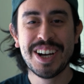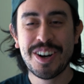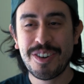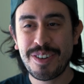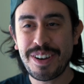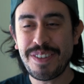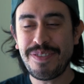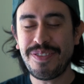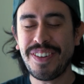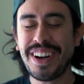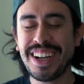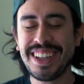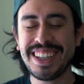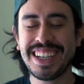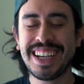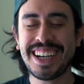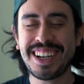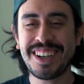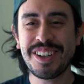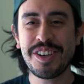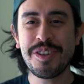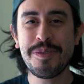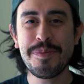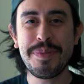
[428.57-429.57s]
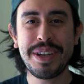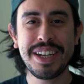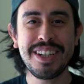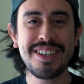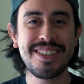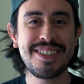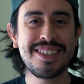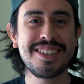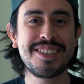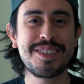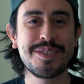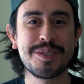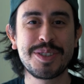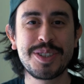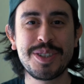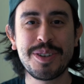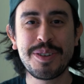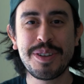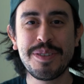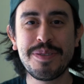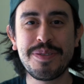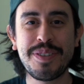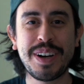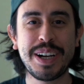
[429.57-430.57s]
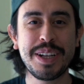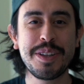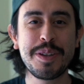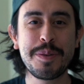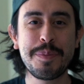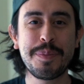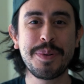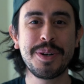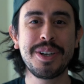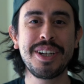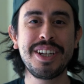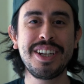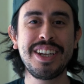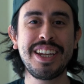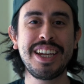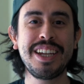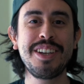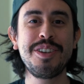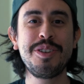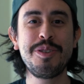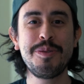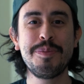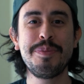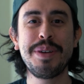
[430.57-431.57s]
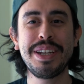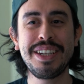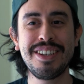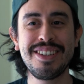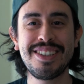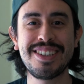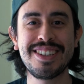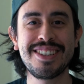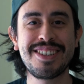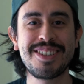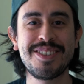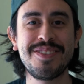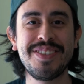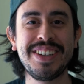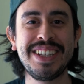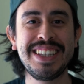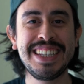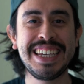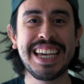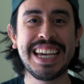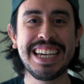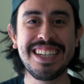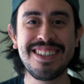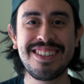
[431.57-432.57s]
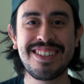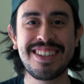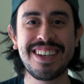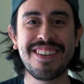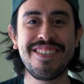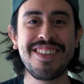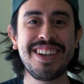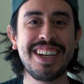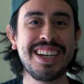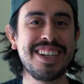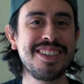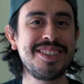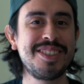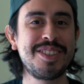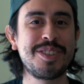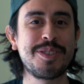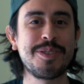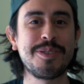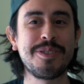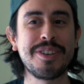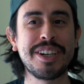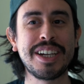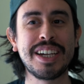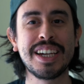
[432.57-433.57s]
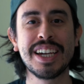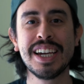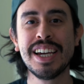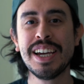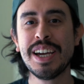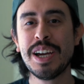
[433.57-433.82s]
Sony finally put in a new menu system in the A7S III.